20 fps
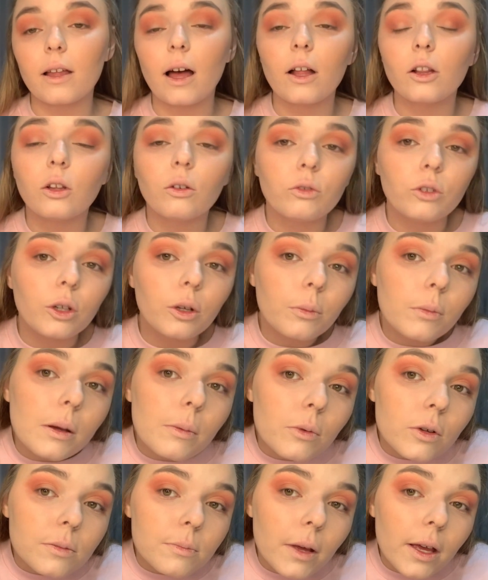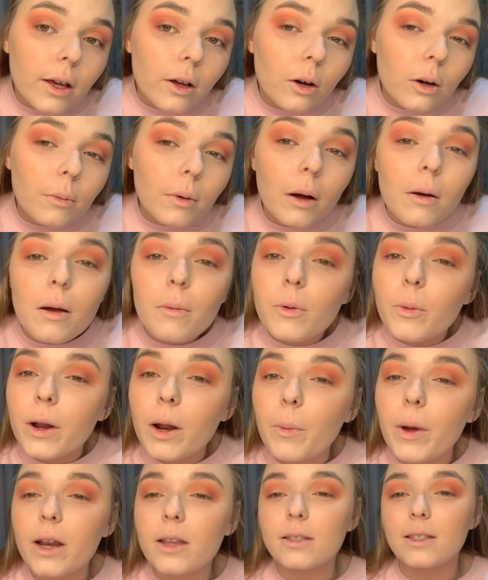I love doing people's makeup. I remember when
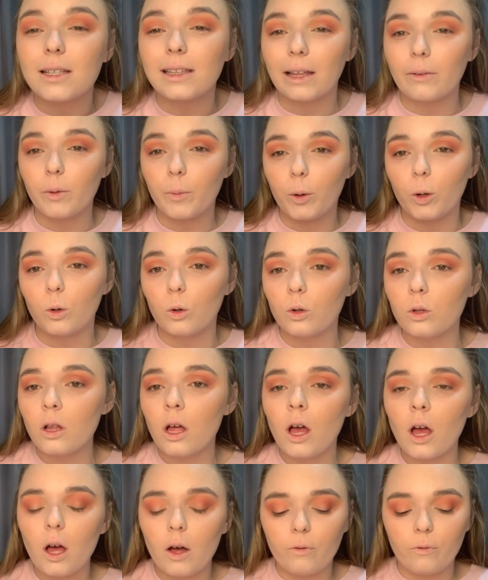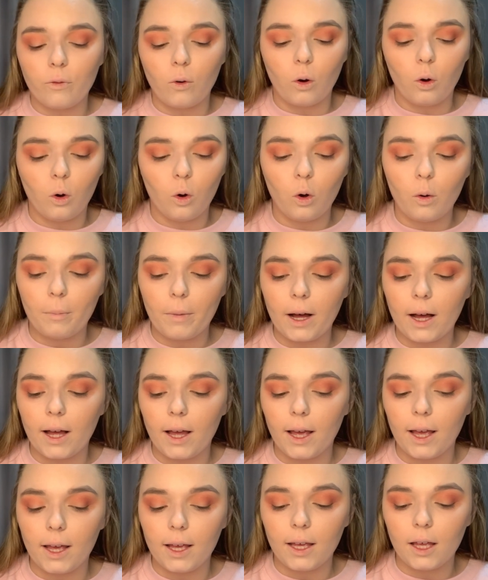I went to Liverpool for
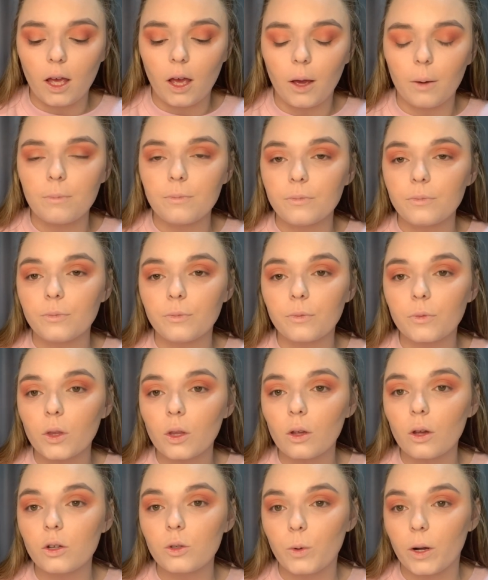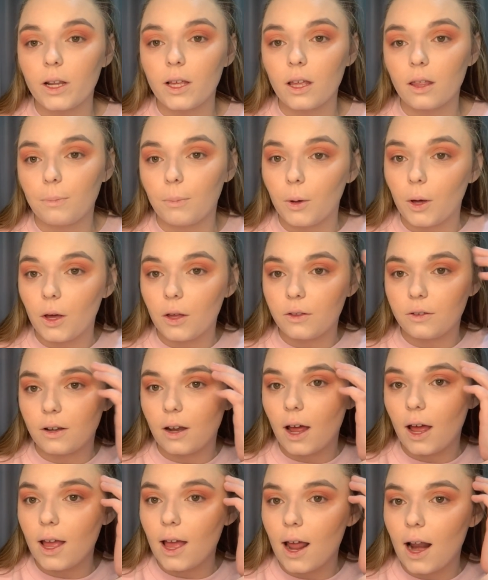my 20th
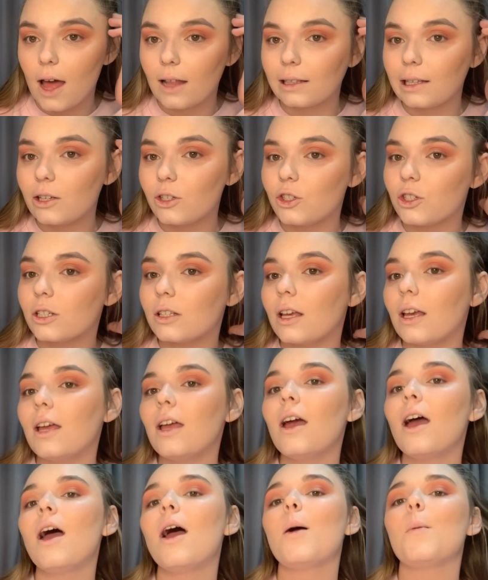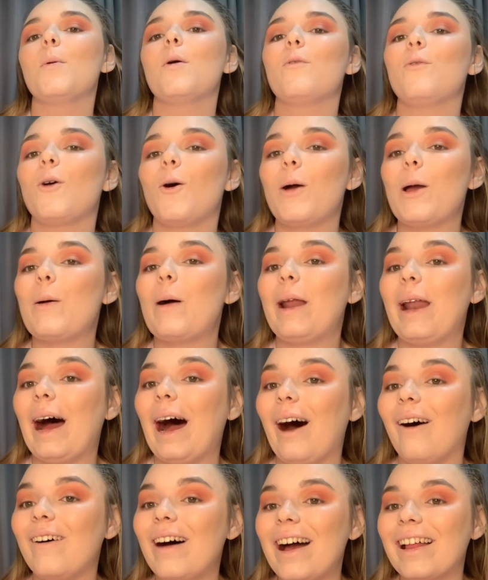birthday, and I literally, before we went
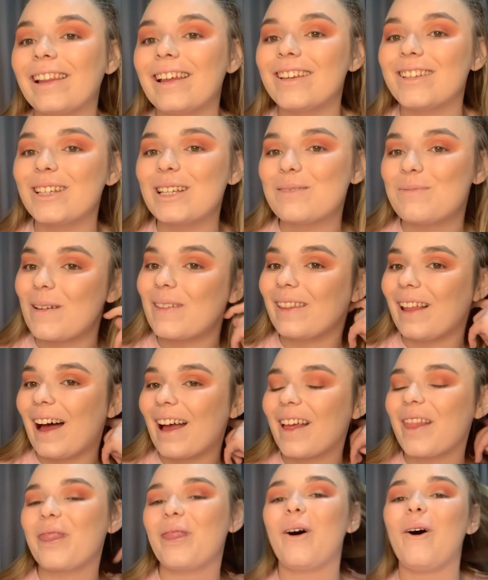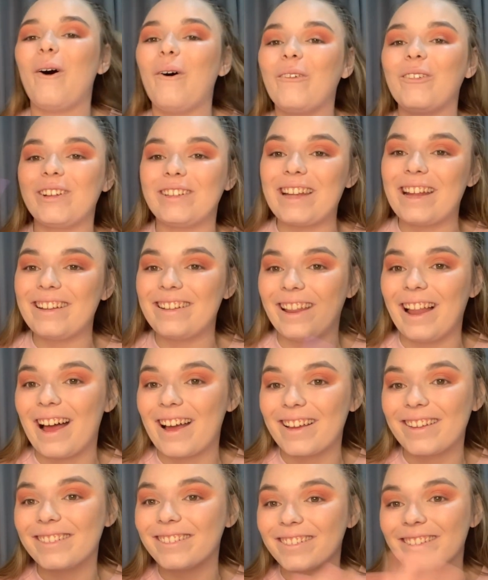out, I literally spent like the whole of
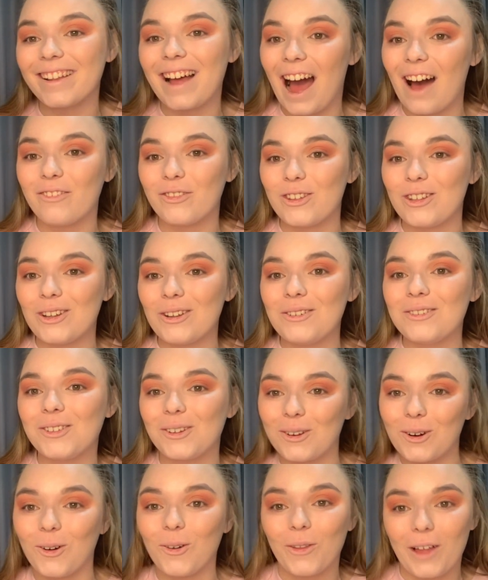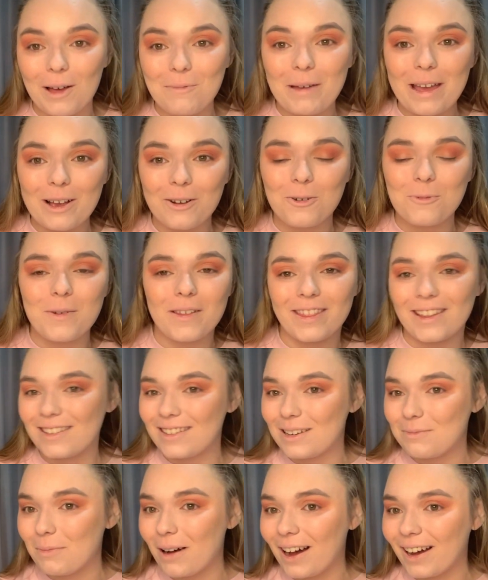like afternoon doing all their makeup and then
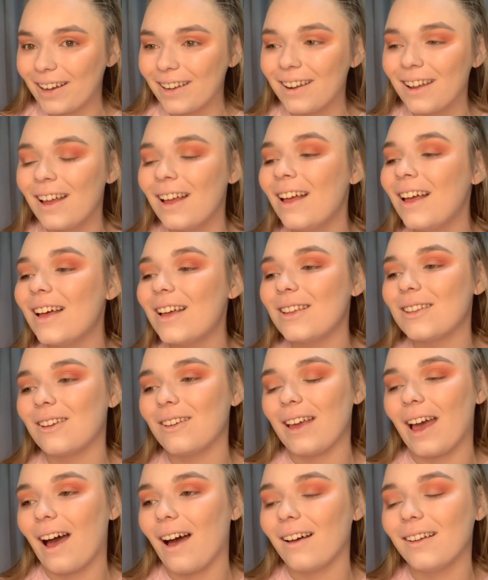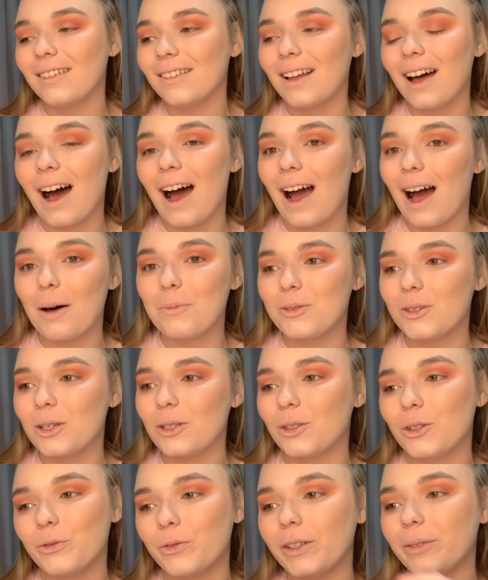did mine. So yeah, I
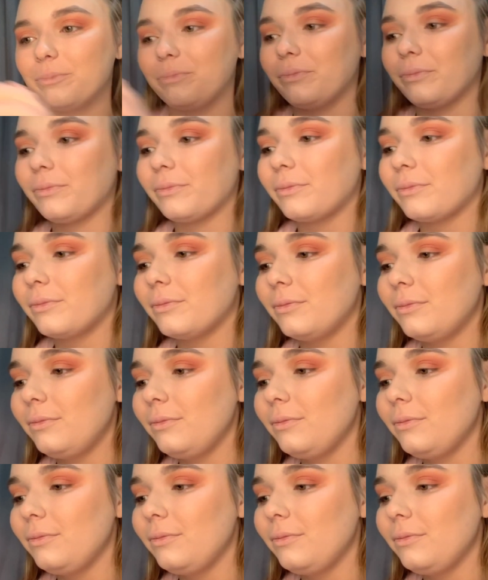absolutely love it.